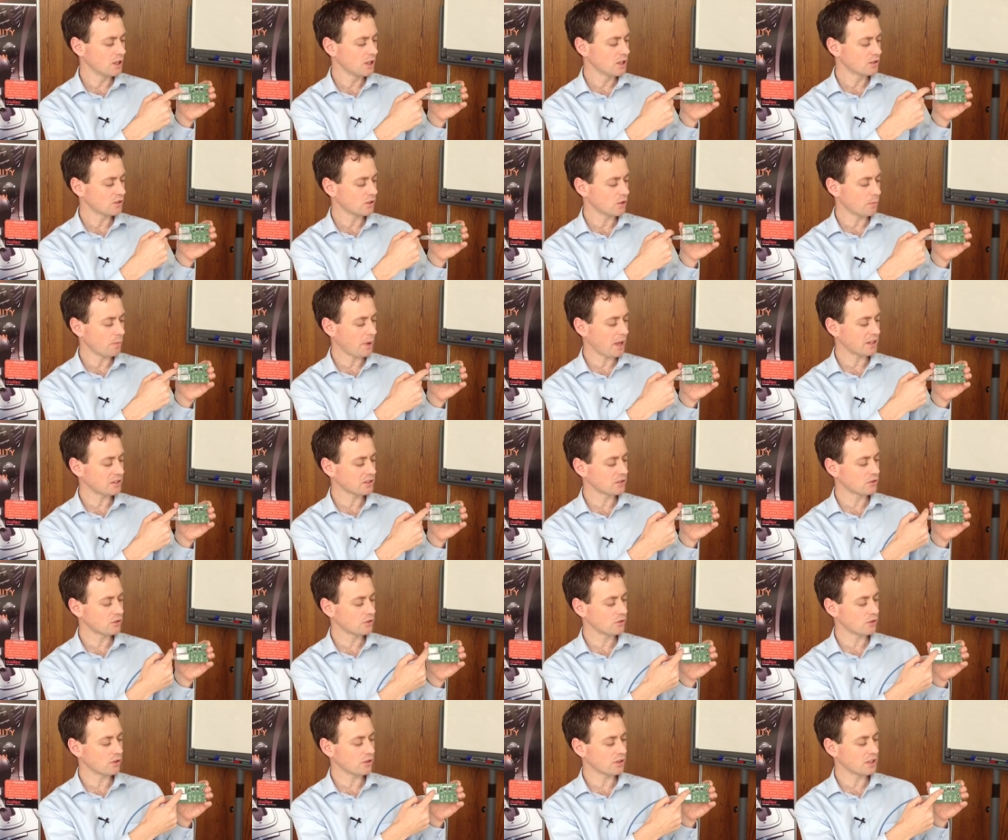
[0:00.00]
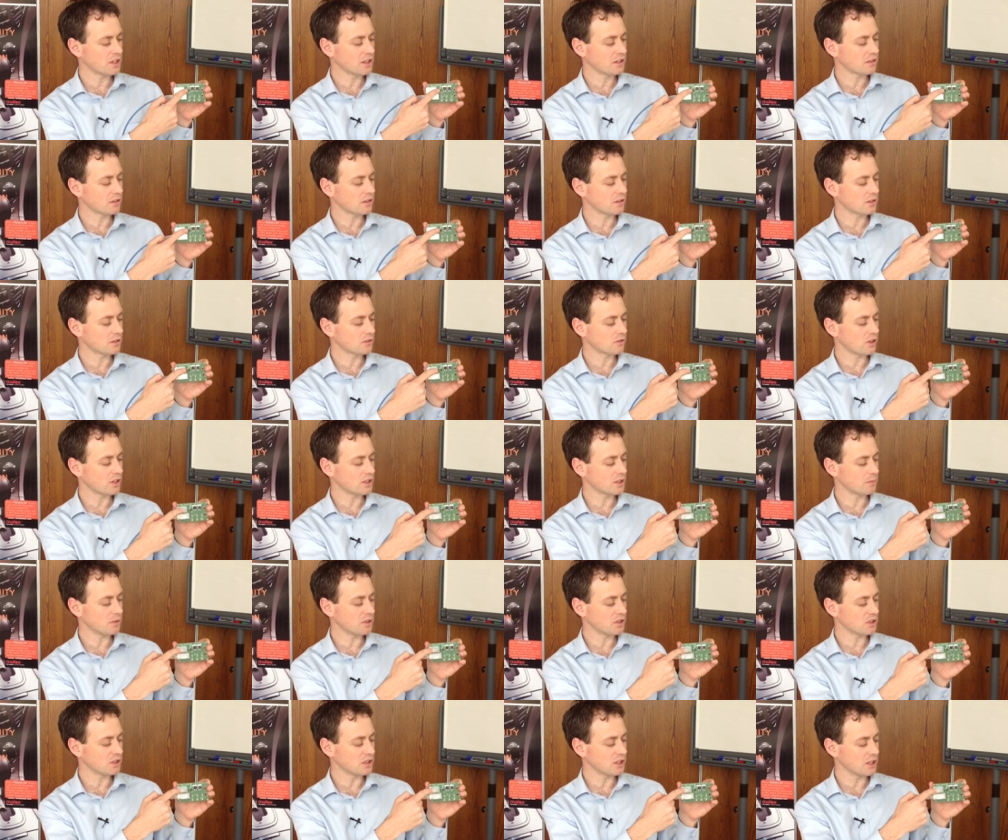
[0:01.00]
So you're passing through your Ethernet
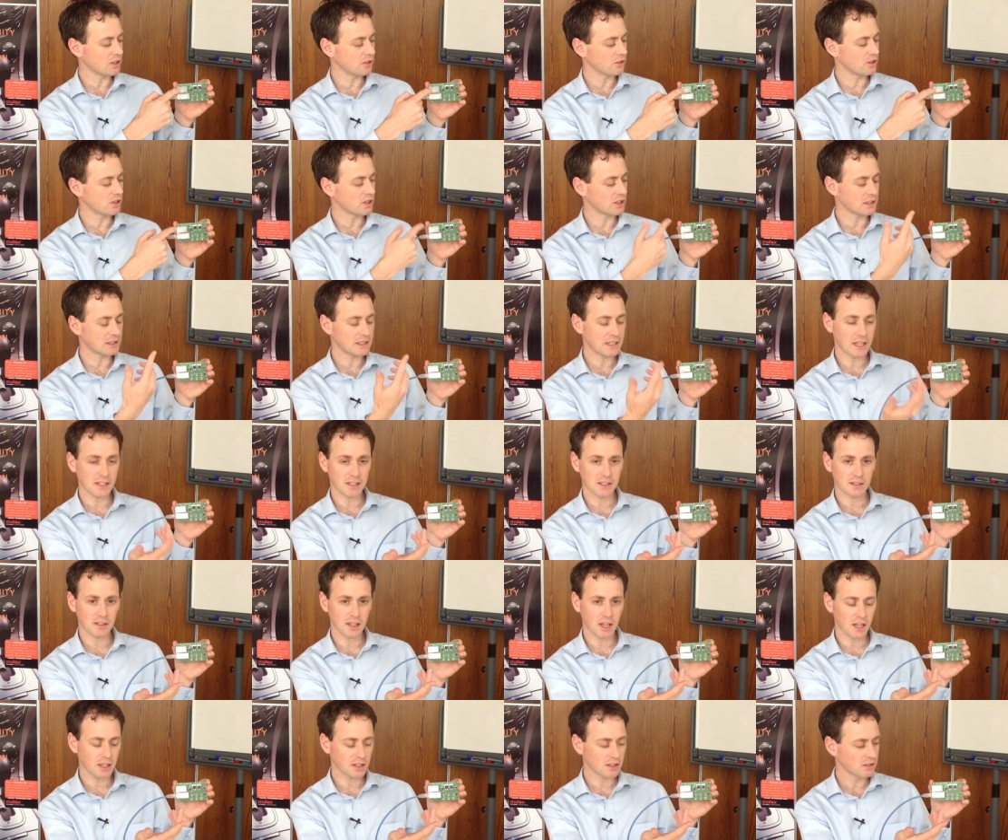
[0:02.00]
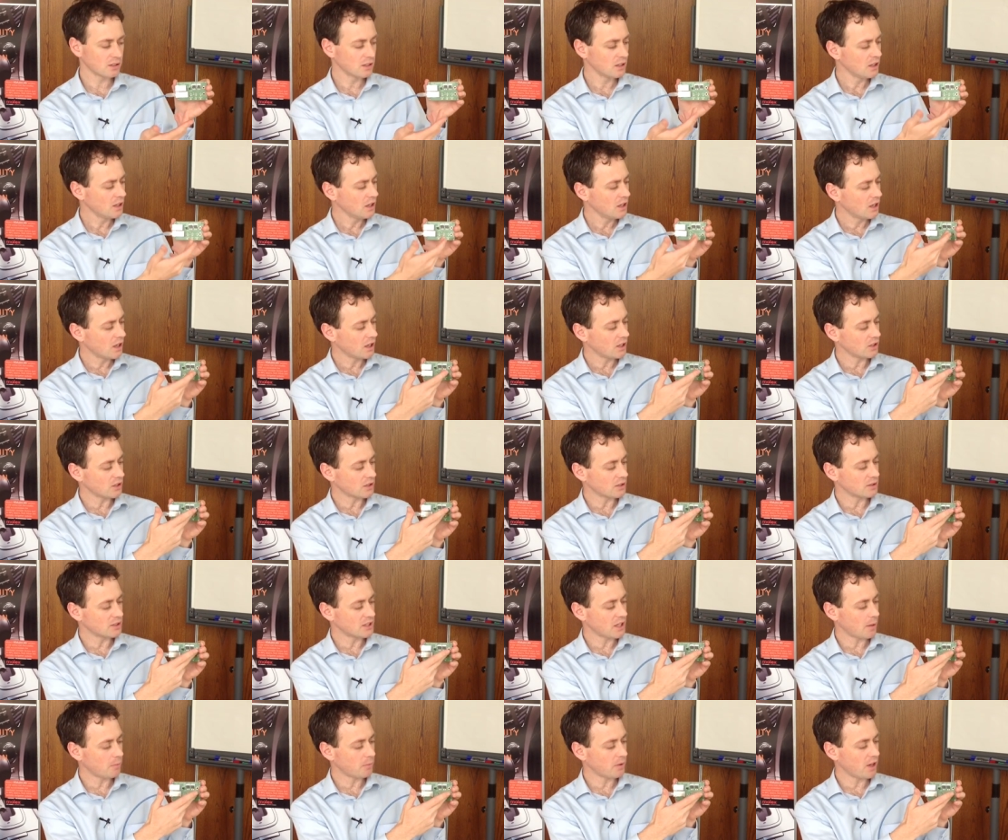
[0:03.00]
transmission here, you can test that, and you can
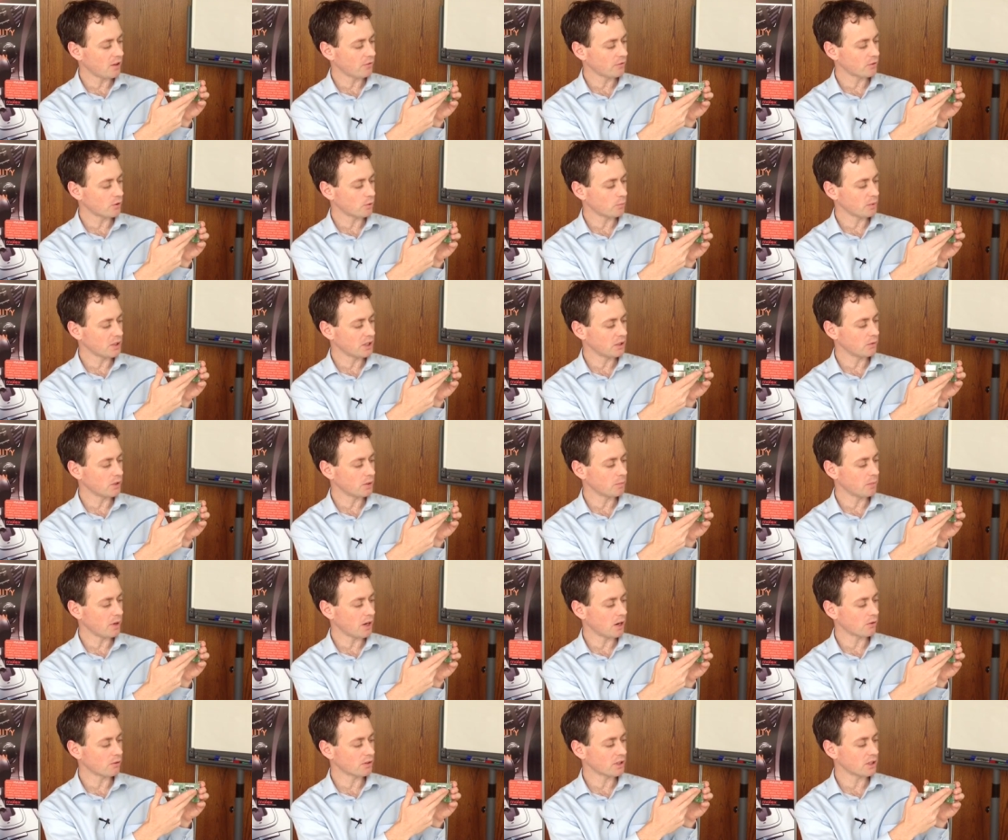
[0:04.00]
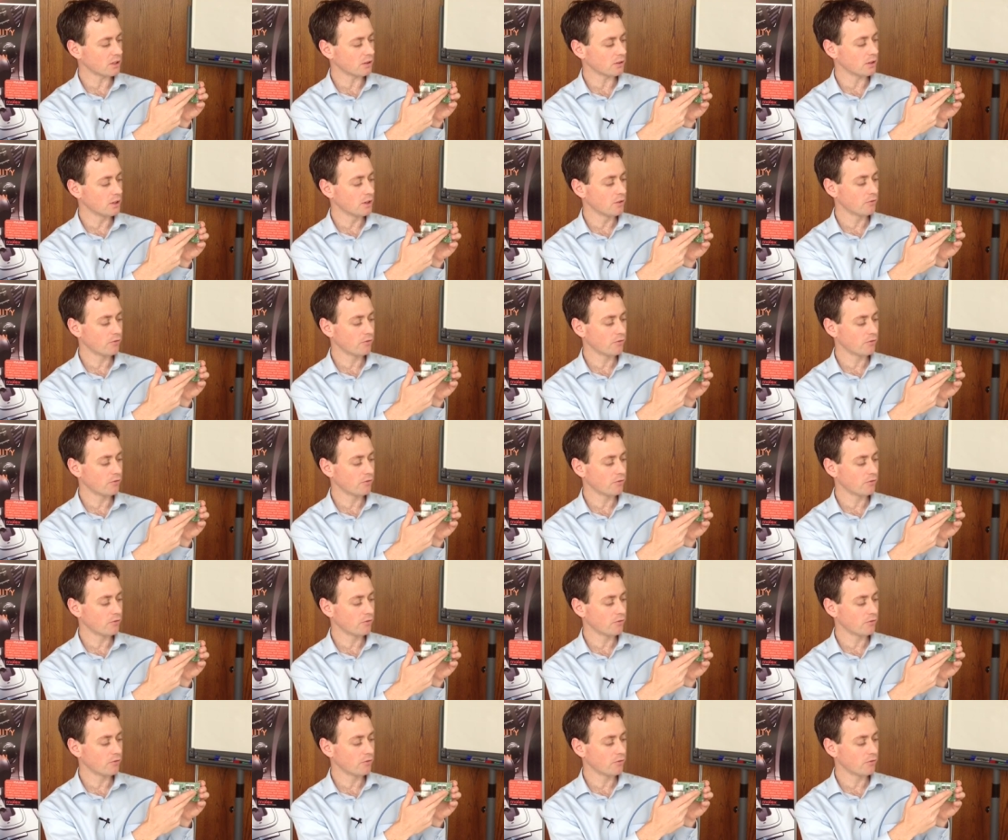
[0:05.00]
tap off your P O E power here.